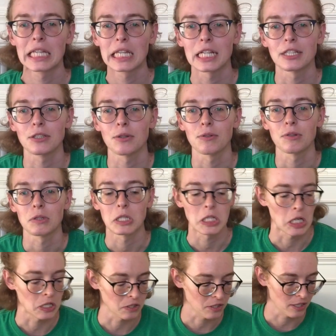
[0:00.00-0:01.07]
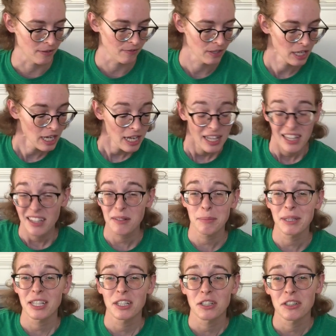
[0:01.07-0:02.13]
Let's go through the yarn stuff. It'll
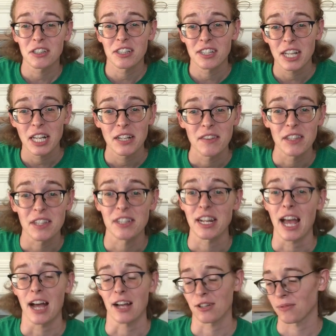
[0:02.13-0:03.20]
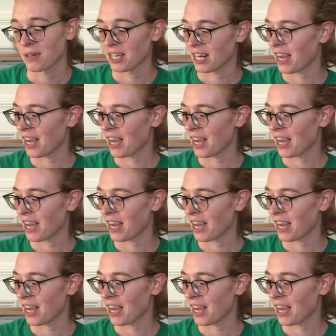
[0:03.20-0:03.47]
be a good state of the stash, right?